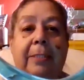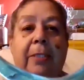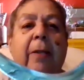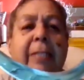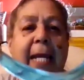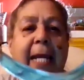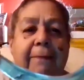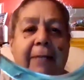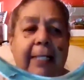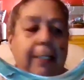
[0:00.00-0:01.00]
So there's
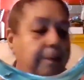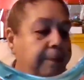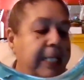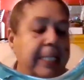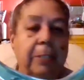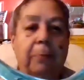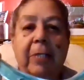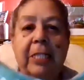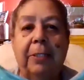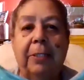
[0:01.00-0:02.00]
every little piece. So
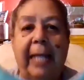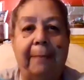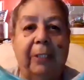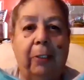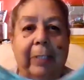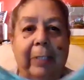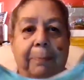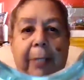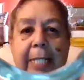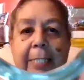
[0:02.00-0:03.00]
once an abalone
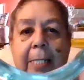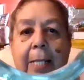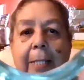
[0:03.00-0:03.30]
breaks,